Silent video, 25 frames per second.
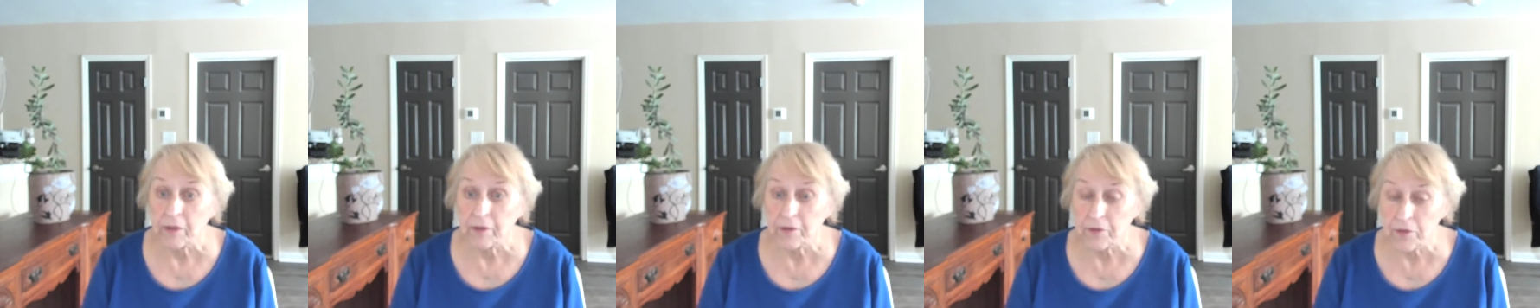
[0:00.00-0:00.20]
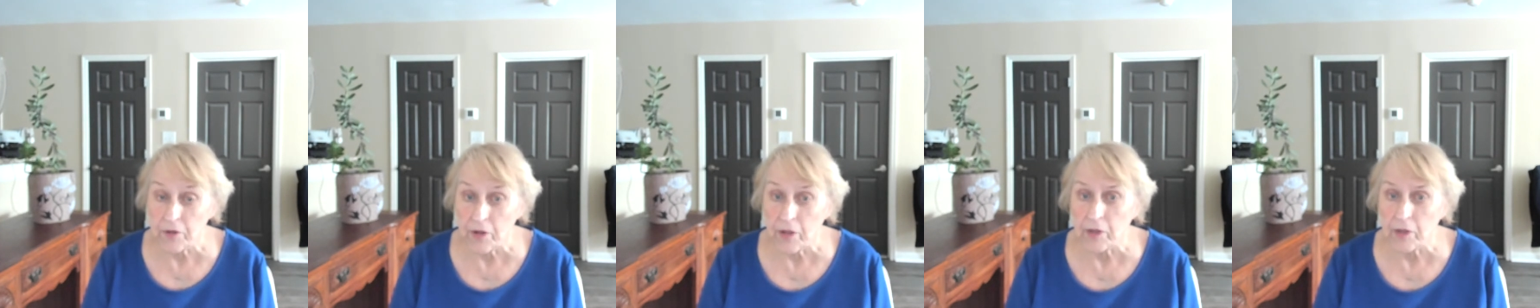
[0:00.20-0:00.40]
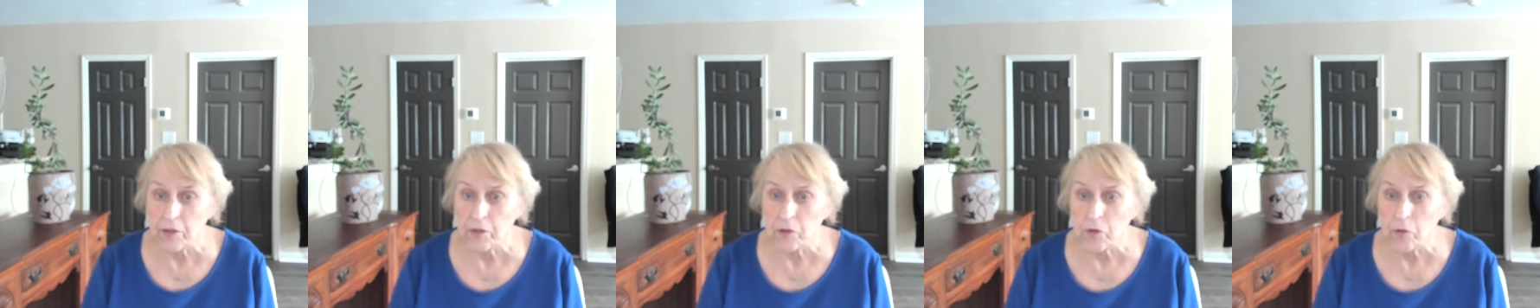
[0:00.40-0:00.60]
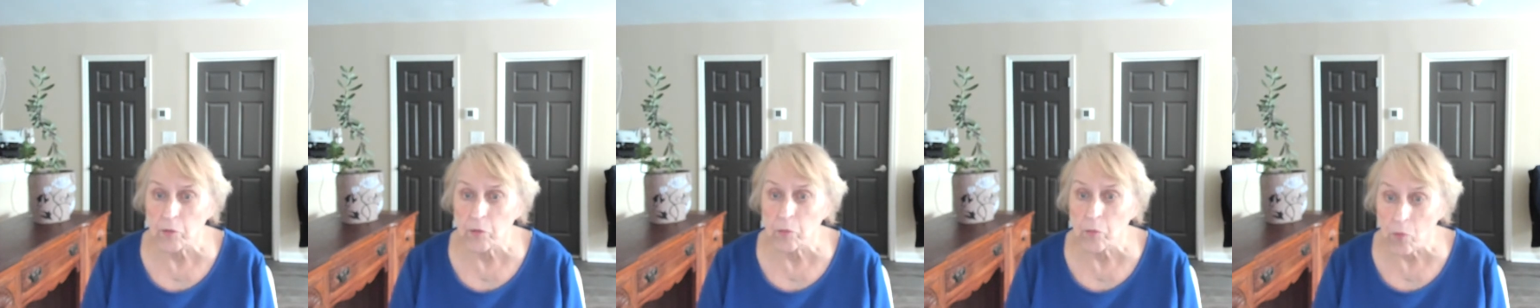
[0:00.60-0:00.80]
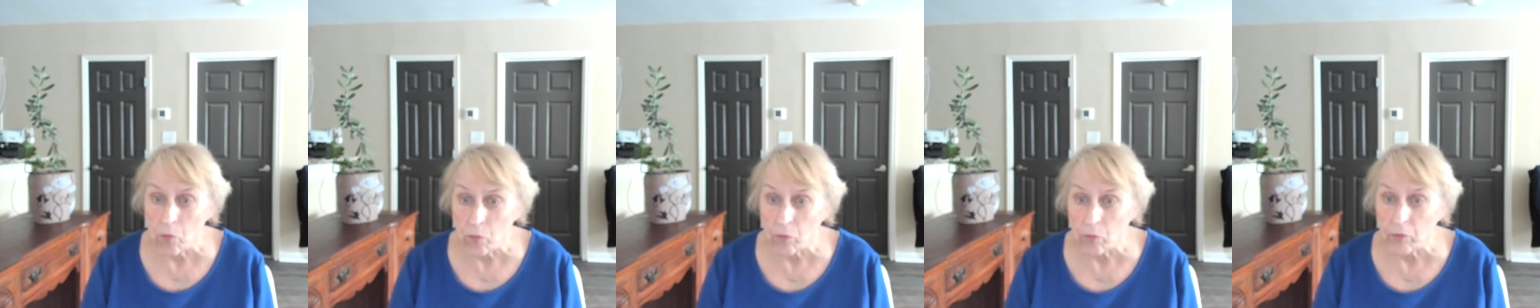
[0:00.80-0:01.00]
Daniel
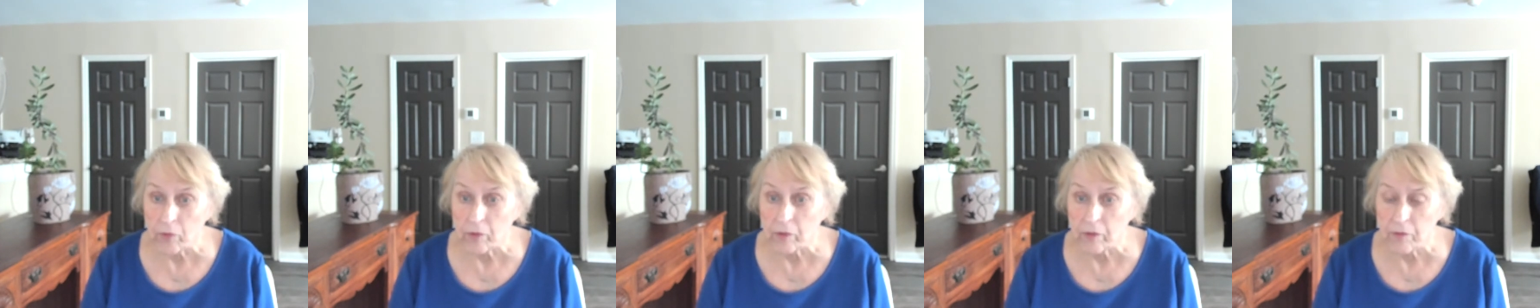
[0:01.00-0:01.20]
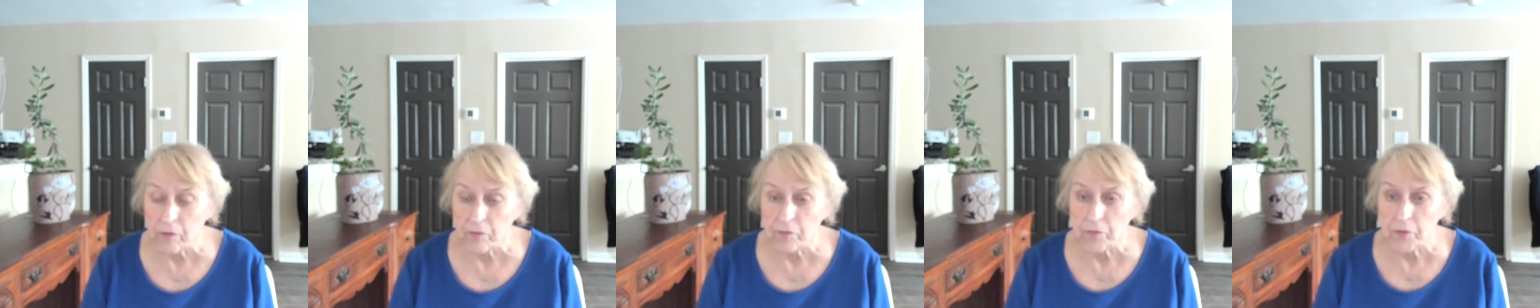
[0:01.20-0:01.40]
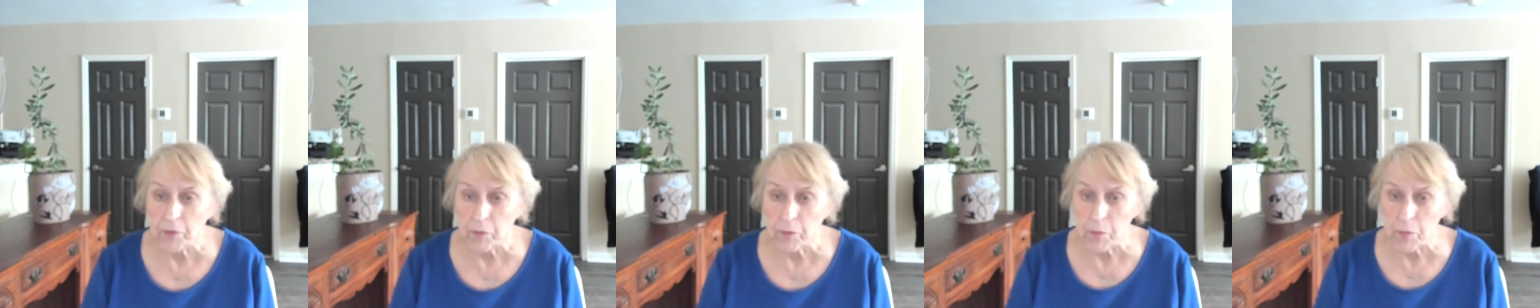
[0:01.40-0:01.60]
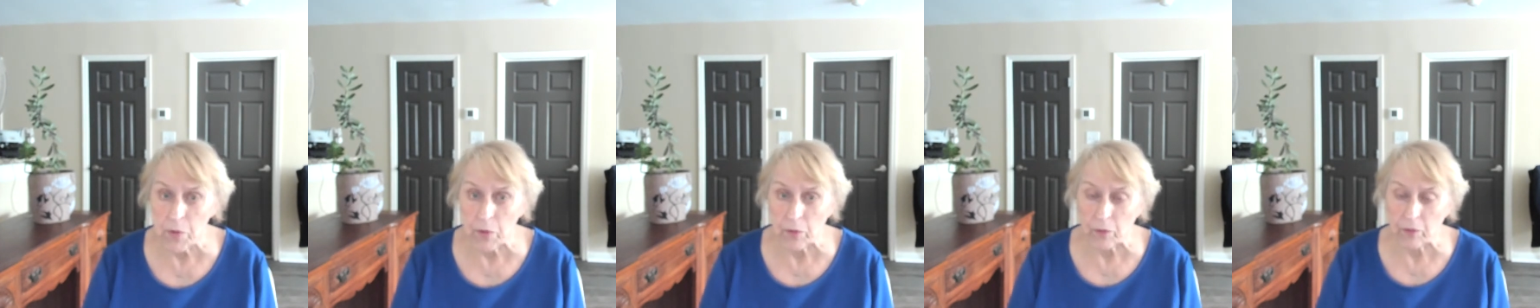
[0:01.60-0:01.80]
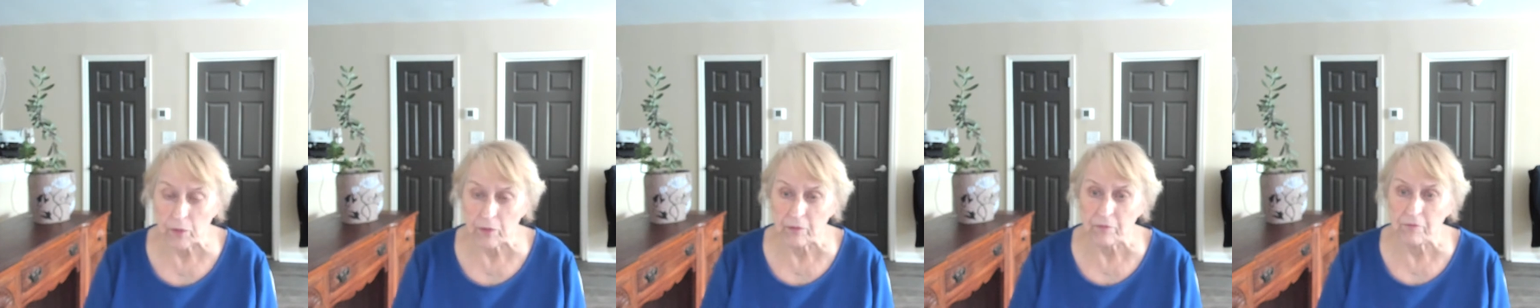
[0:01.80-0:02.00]
Morgan of the
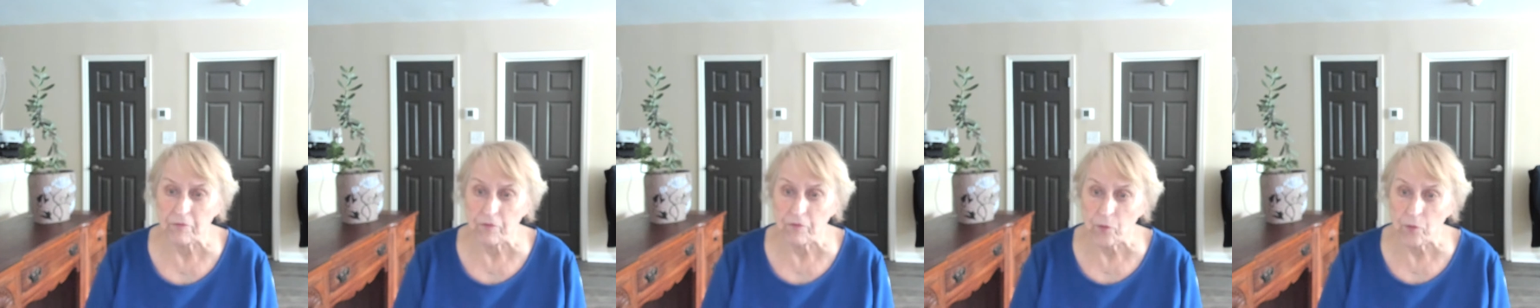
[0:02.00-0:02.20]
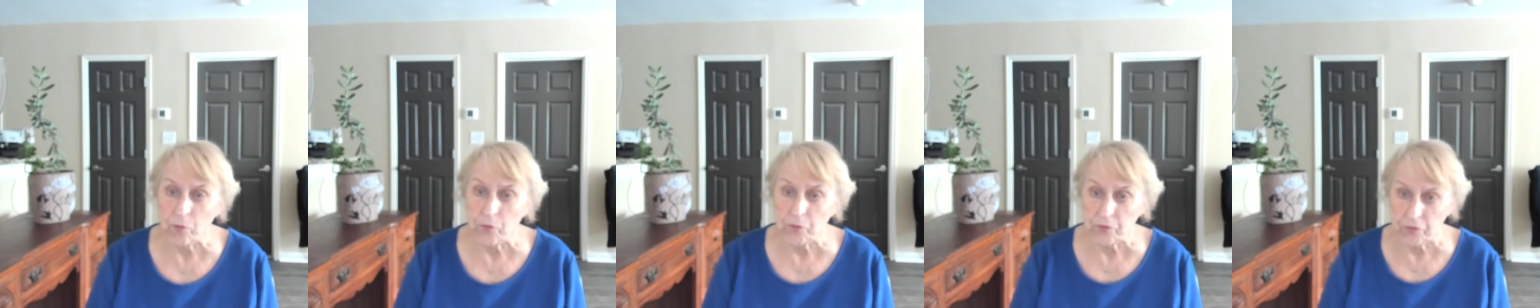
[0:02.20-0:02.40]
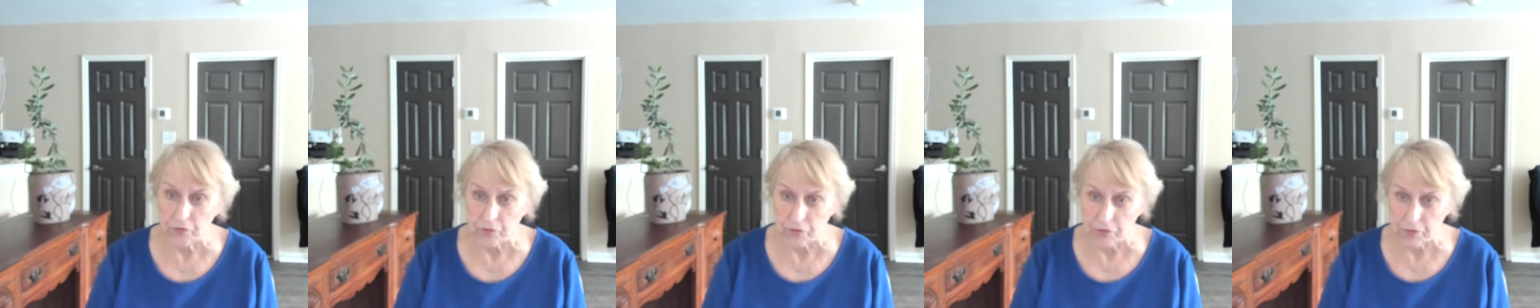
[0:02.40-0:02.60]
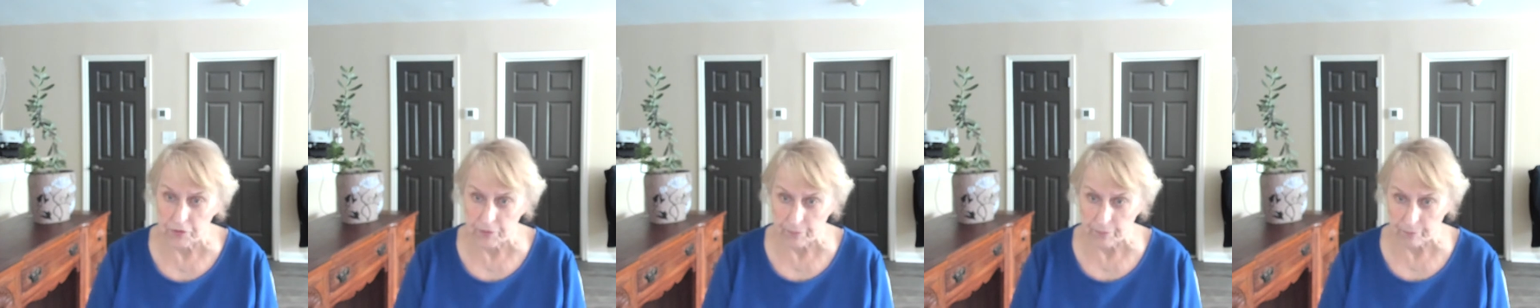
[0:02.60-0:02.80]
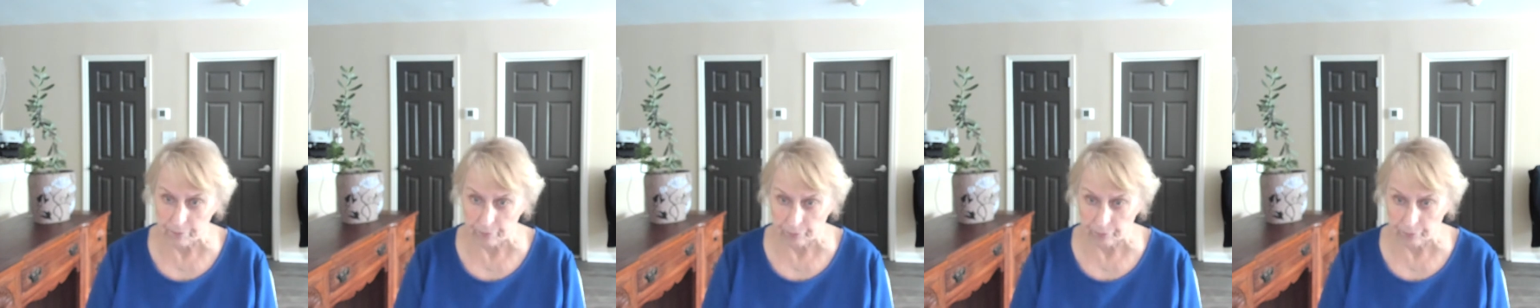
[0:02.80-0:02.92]
American forces,